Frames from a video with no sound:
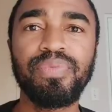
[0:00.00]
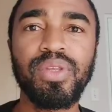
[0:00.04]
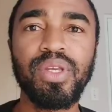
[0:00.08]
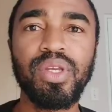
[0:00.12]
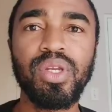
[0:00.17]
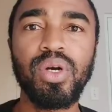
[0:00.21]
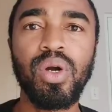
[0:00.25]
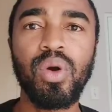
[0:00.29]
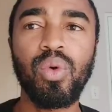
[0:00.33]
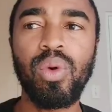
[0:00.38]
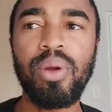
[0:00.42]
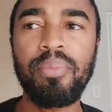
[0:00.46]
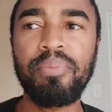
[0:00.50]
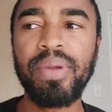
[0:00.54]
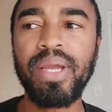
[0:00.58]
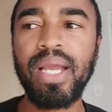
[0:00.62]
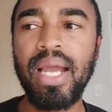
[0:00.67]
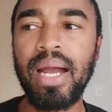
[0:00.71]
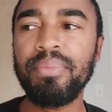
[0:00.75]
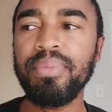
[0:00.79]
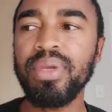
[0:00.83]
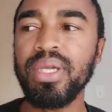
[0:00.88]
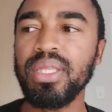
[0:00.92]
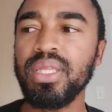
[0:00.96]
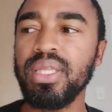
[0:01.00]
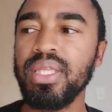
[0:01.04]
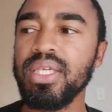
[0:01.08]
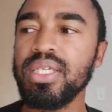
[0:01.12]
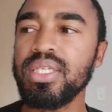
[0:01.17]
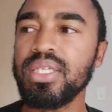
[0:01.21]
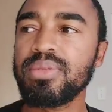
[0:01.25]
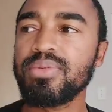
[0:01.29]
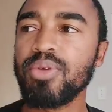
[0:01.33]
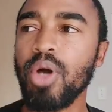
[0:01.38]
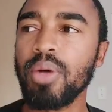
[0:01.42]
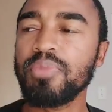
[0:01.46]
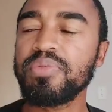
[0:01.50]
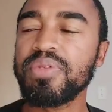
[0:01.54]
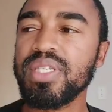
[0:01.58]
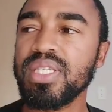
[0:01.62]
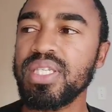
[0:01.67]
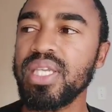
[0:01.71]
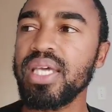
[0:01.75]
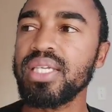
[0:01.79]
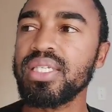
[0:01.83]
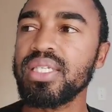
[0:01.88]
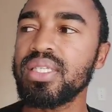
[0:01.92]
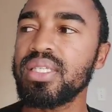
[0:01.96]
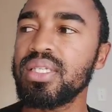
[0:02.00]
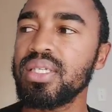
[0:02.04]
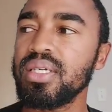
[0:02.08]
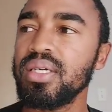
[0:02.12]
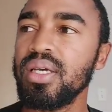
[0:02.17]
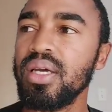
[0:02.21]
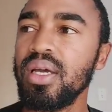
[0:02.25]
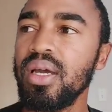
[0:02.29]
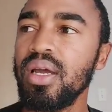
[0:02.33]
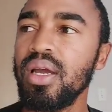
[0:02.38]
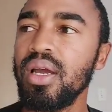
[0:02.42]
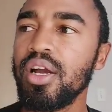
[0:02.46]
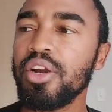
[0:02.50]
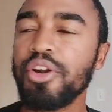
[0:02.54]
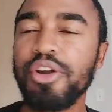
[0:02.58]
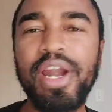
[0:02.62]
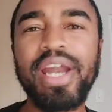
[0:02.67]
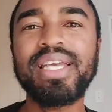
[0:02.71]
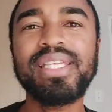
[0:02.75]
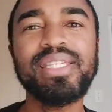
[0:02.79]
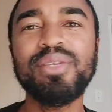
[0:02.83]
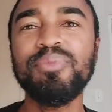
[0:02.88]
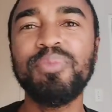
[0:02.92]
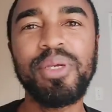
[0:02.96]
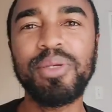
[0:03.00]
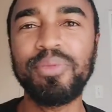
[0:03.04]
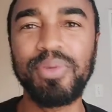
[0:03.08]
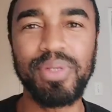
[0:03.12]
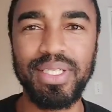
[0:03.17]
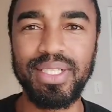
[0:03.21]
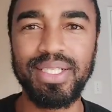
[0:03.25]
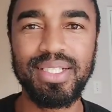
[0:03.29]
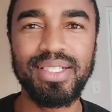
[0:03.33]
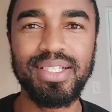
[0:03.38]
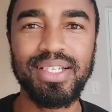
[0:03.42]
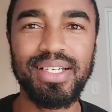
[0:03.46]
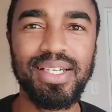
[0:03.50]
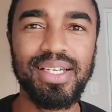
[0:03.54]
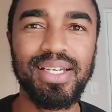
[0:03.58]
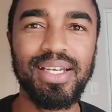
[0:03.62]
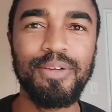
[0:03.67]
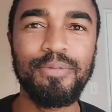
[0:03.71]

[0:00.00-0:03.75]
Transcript: You know, we're becoming these obsessed, crazy people.